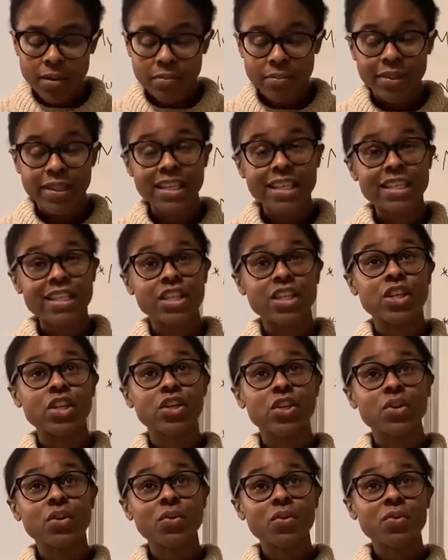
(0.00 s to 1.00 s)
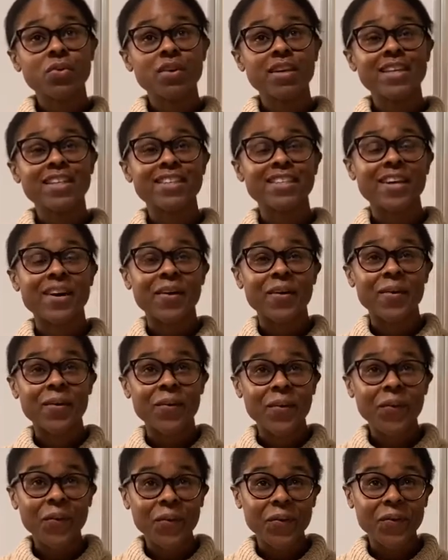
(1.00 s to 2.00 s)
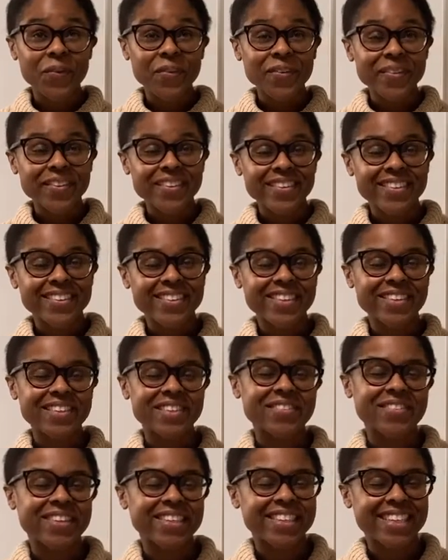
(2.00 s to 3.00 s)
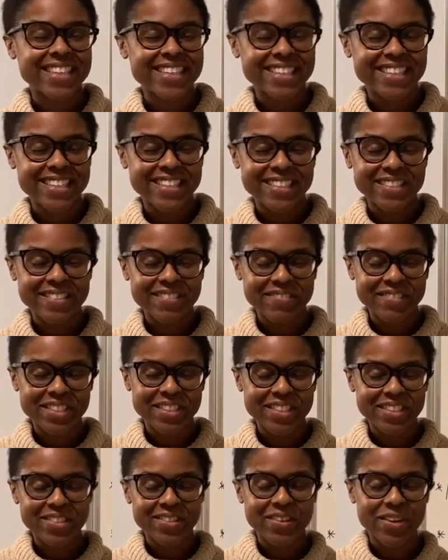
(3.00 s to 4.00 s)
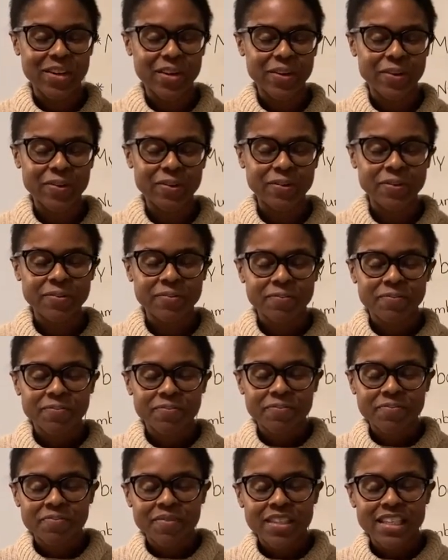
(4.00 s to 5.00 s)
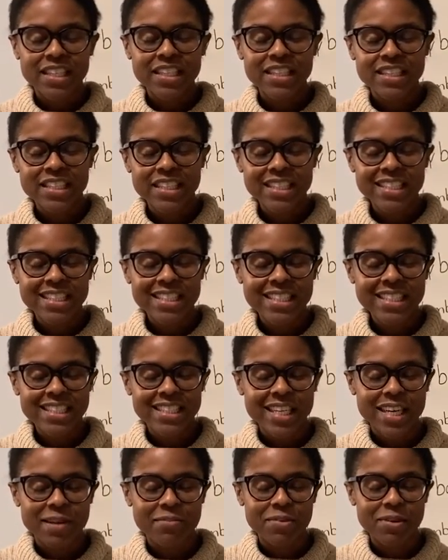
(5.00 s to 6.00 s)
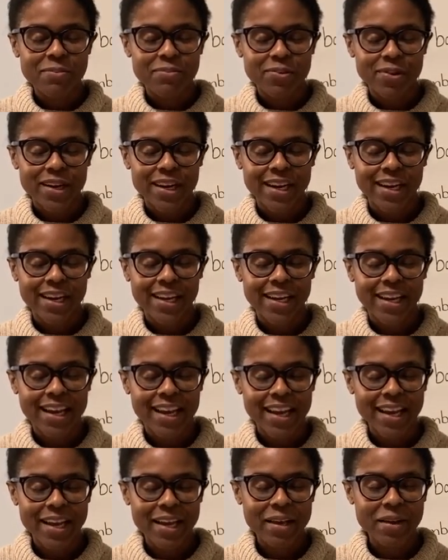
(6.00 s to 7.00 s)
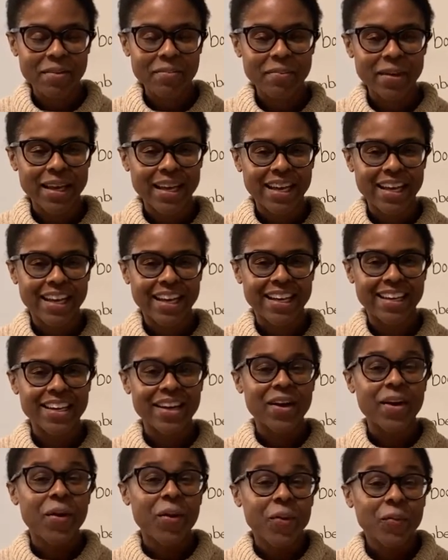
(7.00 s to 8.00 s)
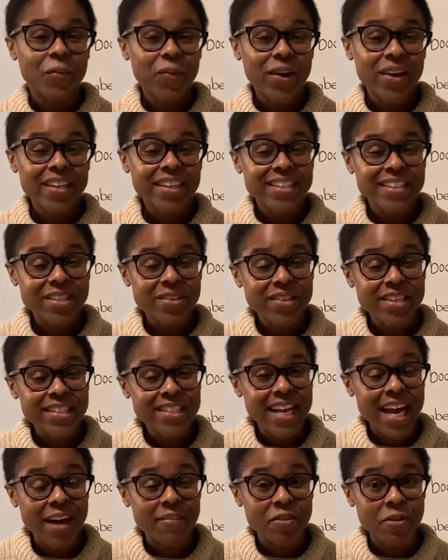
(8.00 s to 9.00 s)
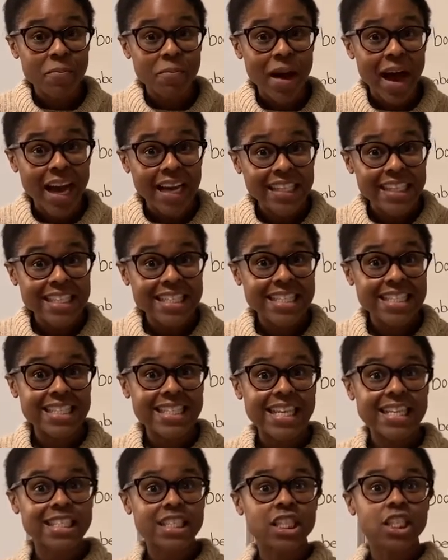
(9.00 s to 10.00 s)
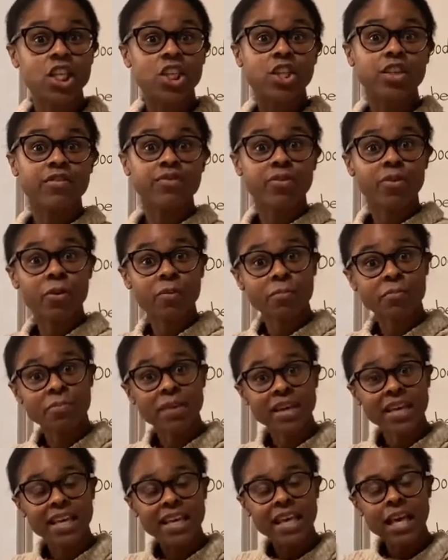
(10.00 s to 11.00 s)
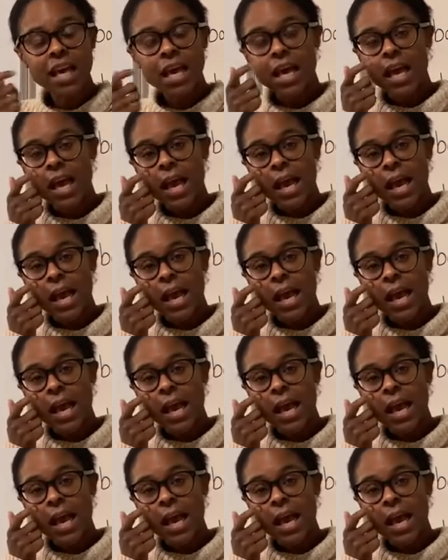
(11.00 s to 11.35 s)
Pleasing you is our goal. Now to our lesson we shall go. In Jesus' name we pray. Amen. Well, it's so good to have you back. This is lesson 34B